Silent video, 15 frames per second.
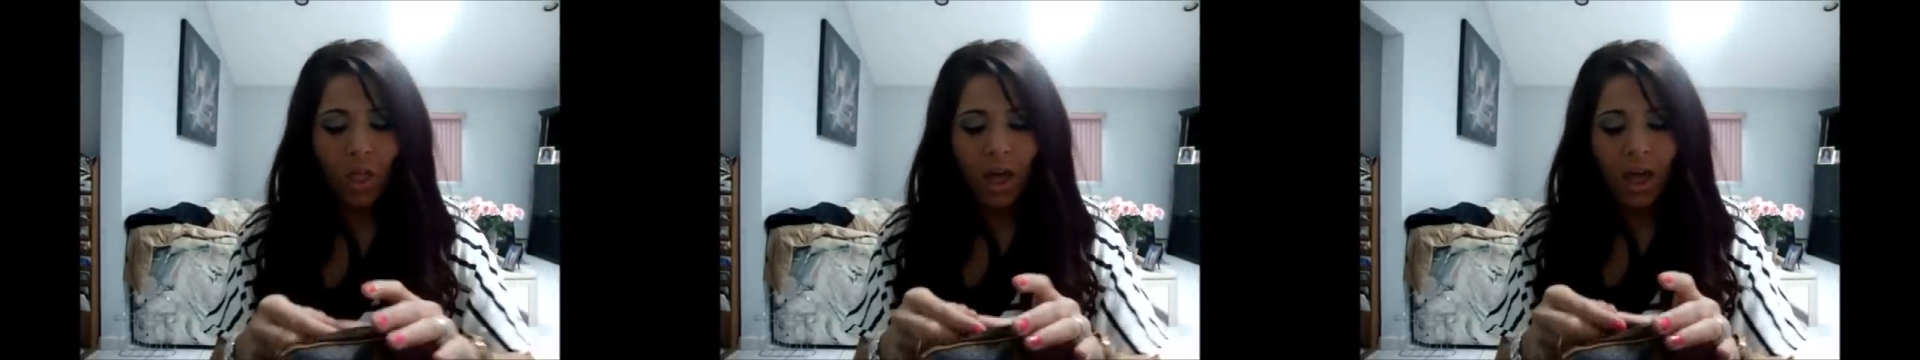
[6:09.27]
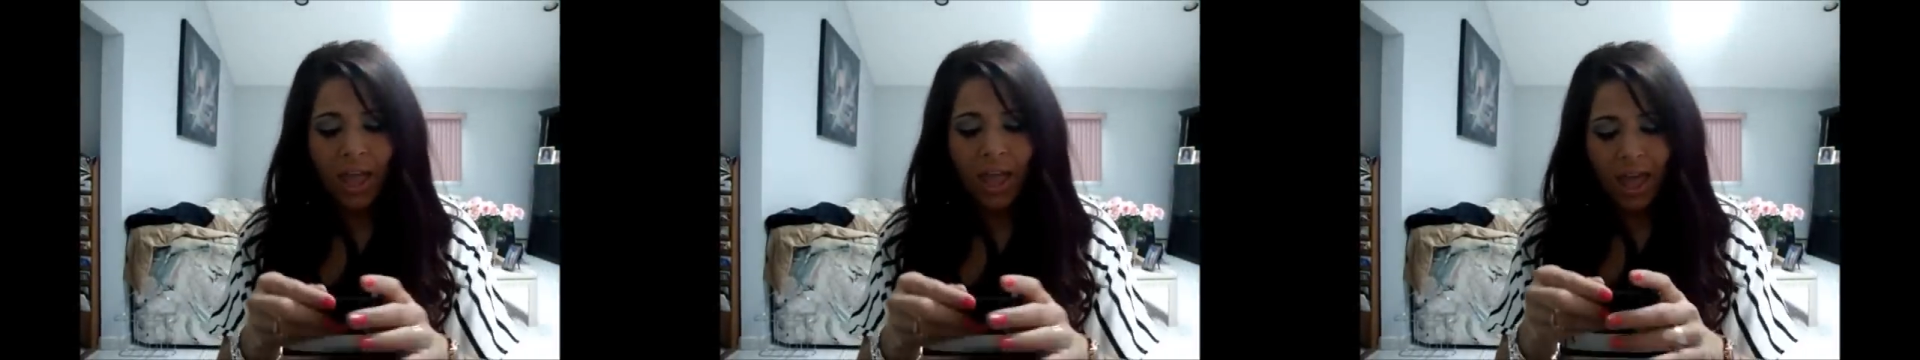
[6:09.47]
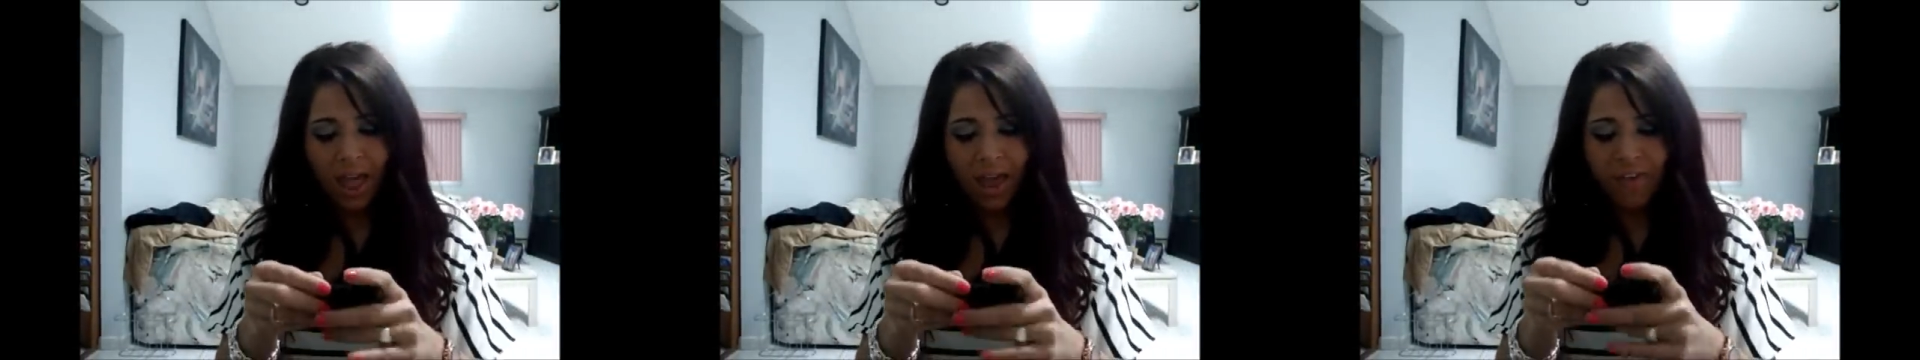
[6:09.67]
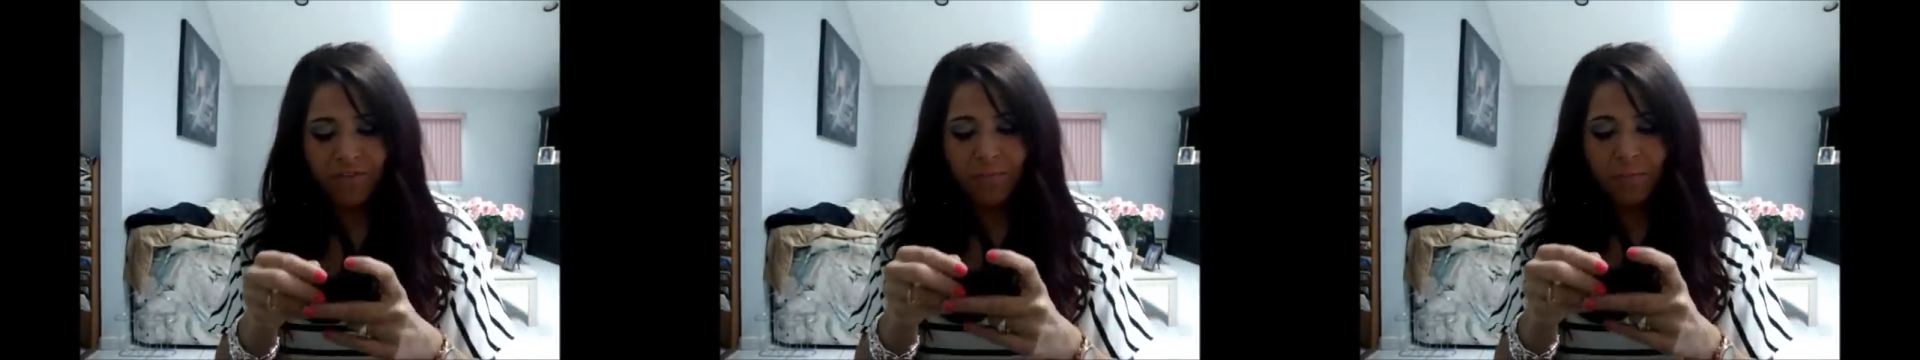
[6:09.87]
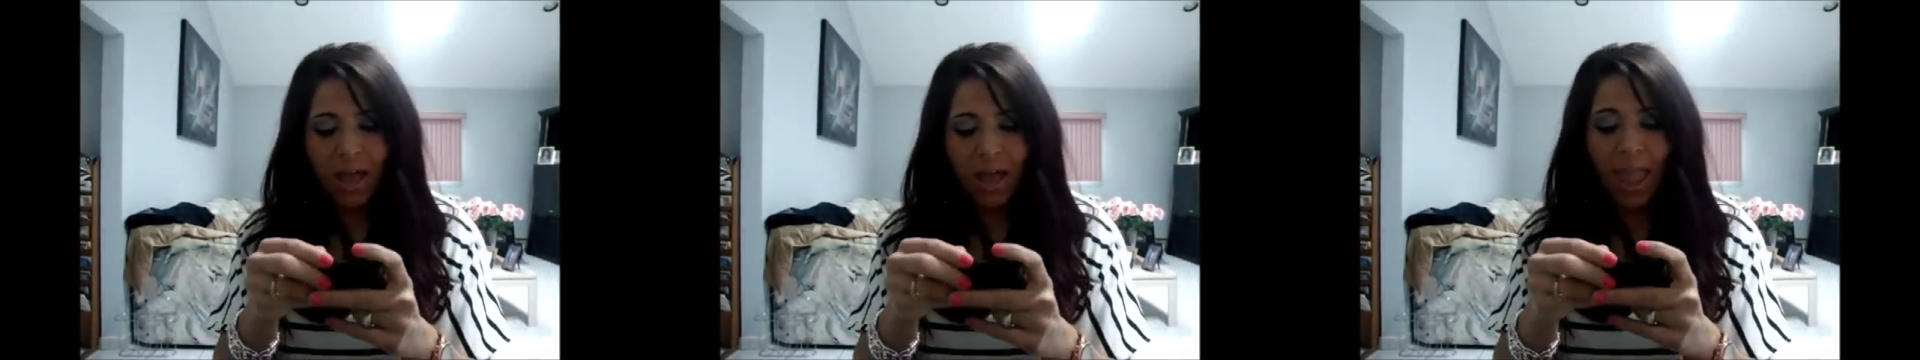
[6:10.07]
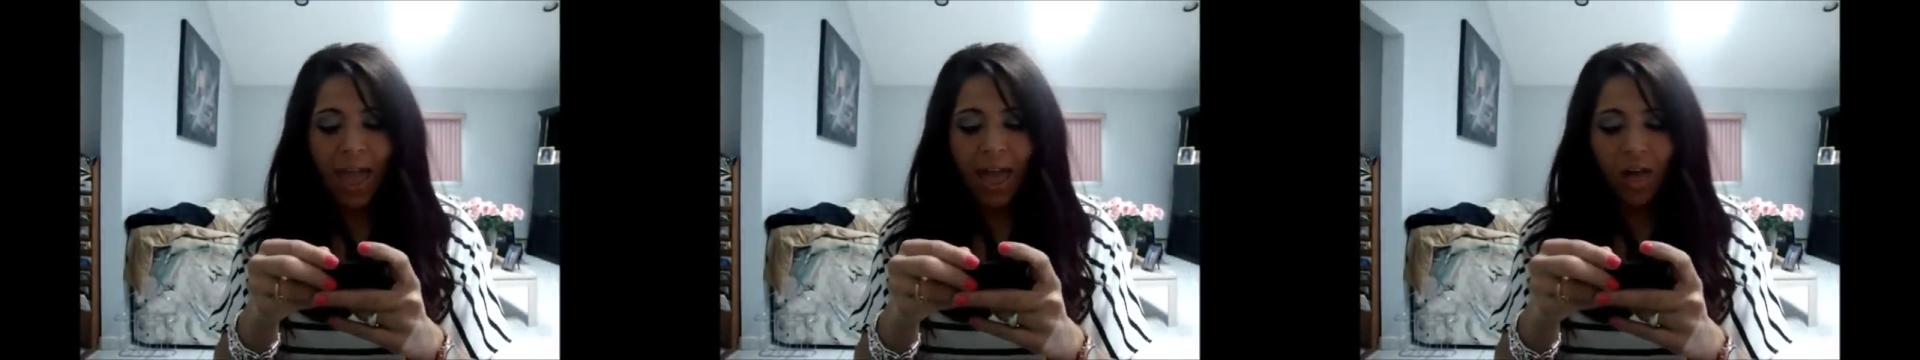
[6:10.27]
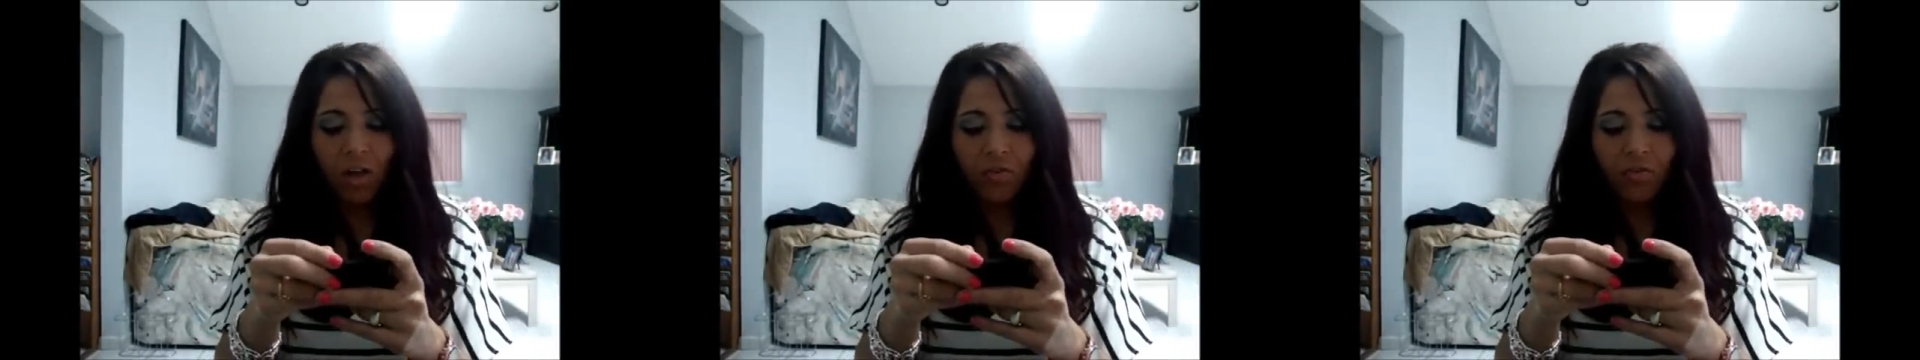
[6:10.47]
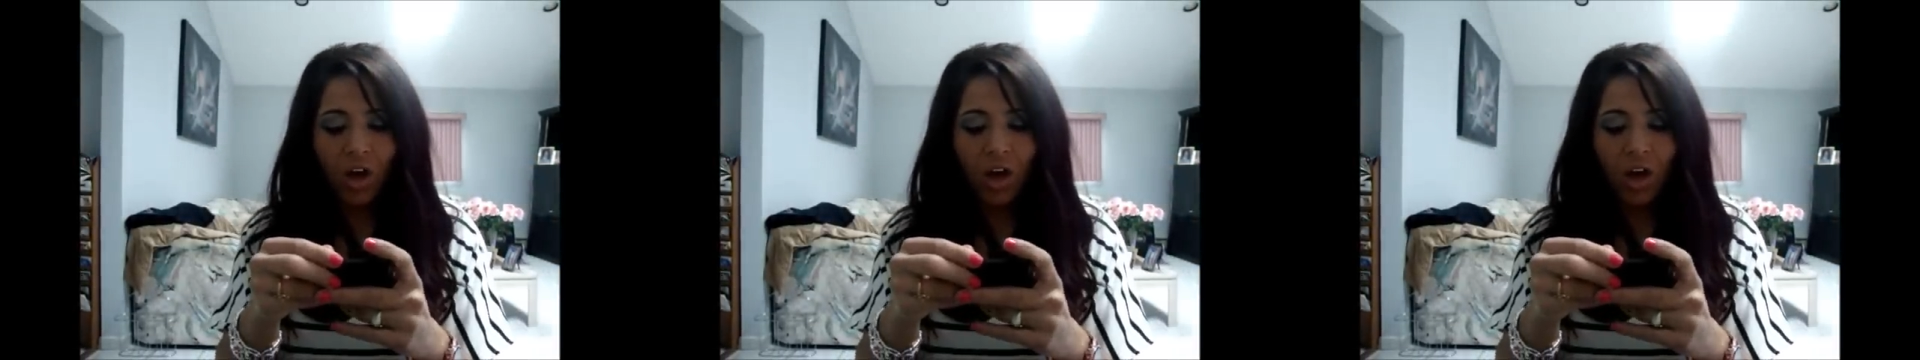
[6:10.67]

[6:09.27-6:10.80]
have my ELF